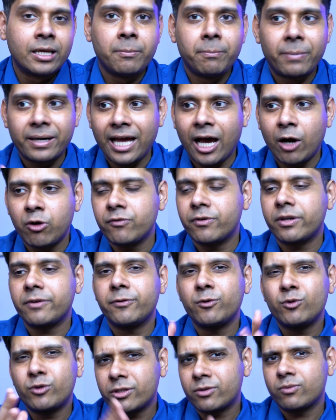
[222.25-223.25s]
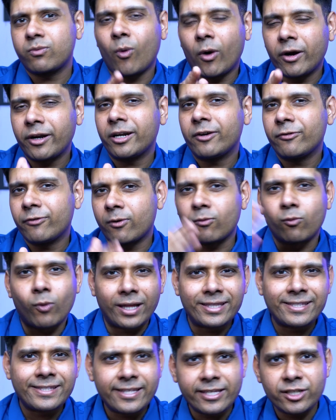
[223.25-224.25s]
But however, if you just want it for
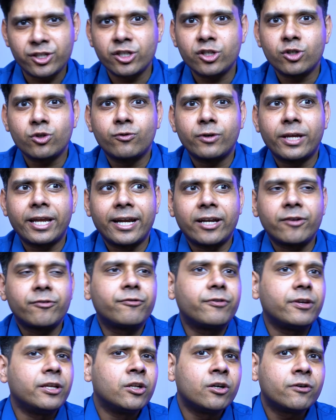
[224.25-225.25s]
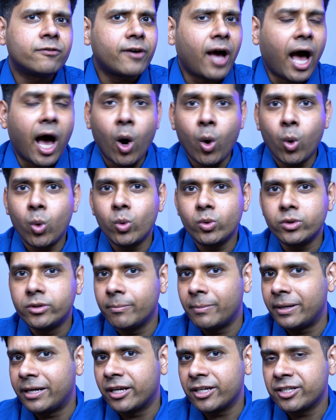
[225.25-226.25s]
one session to get a feel of how the
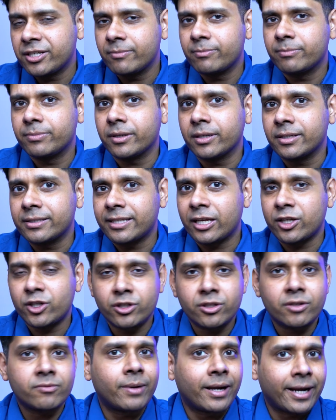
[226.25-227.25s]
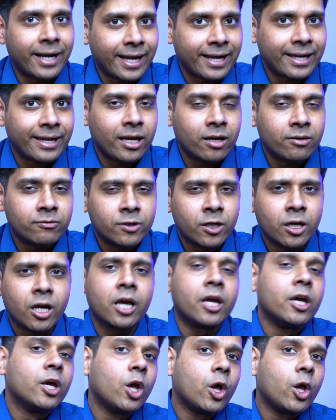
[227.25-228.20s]
mentorship sessions of Biotecnika work,